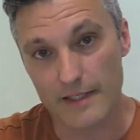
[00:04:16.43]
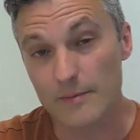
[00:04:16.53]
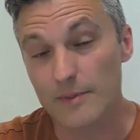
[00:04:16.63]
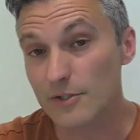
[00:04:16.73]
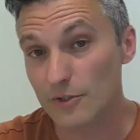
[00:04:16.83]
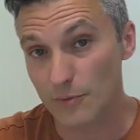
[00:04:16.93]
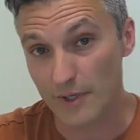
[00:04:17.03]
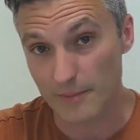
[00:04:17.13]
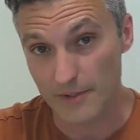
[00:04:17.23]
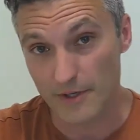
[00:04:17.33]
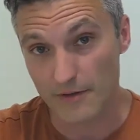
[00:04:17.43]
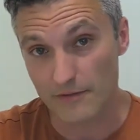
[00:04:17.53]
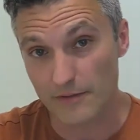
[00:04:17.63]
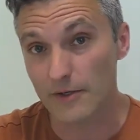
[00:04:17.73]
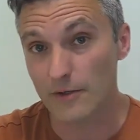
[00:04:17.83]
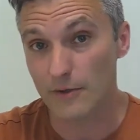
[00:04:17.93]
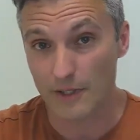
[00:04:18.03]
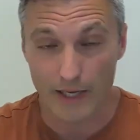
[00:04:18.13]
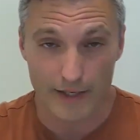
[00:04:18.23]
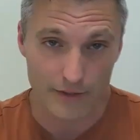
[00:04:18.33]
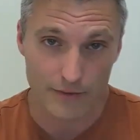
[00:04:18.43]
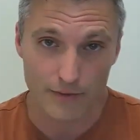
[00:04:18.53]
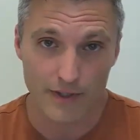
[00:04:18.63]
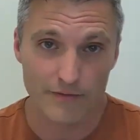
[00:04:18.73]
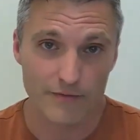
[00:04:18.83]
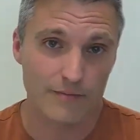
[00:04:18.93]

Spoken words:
let me situate myself. I know a lot of you have,